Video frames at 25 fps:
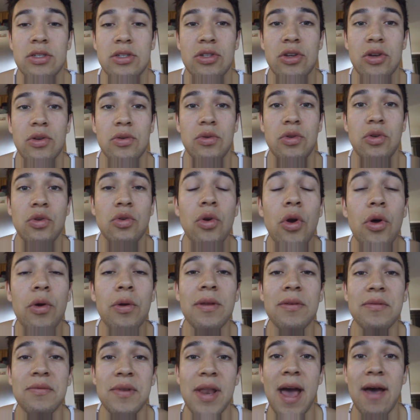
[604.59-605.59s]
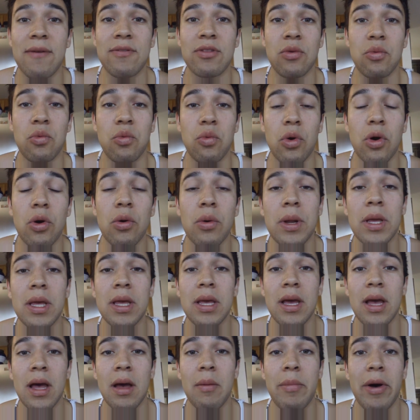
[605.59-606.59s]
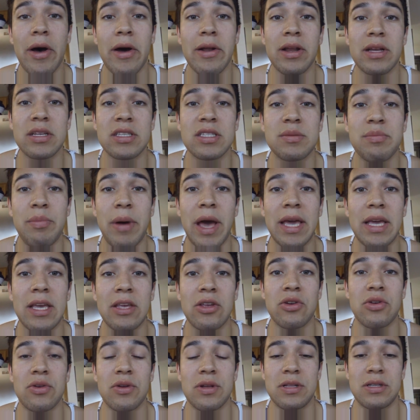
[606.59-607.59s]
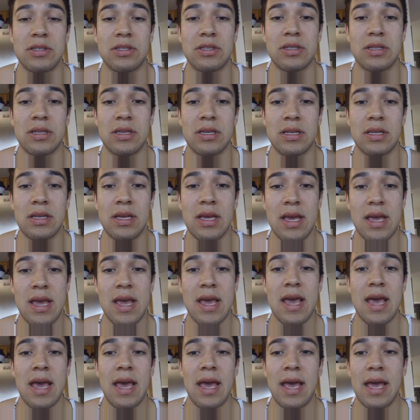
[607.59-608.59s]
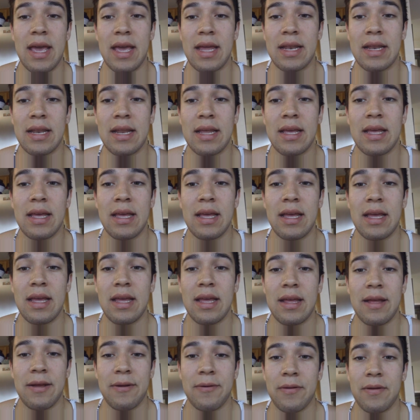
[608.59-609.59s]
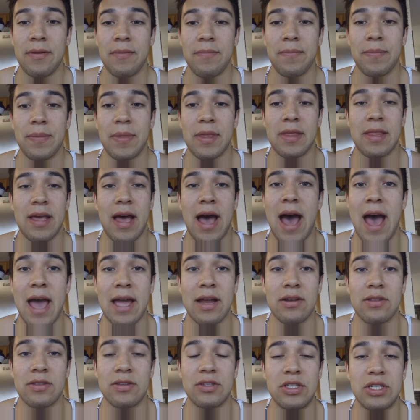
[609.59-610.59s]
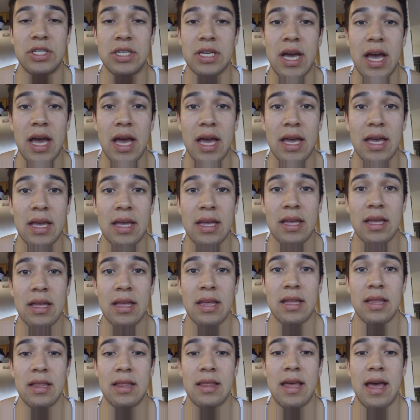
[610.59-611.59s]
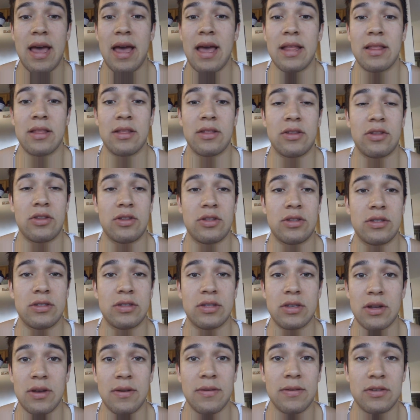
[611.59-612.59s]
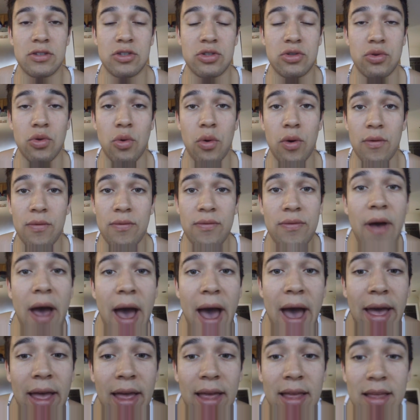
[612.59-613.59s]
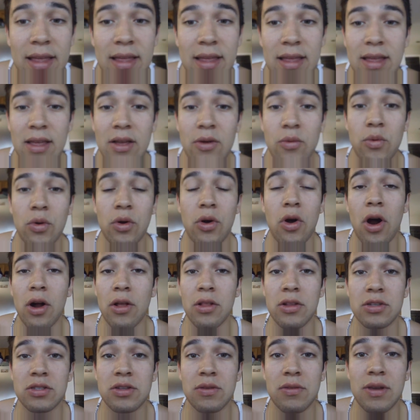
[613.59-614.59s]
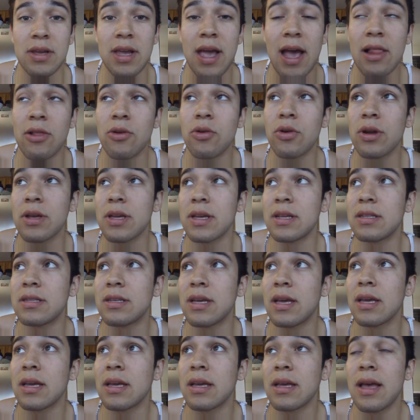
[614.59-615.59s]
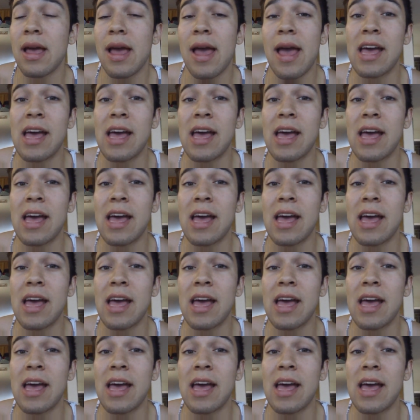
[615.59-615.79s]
So you don't even have to worry about it spiking your insulin, and the higher the GI, that it's gonna store fat regardless of the caloric intake.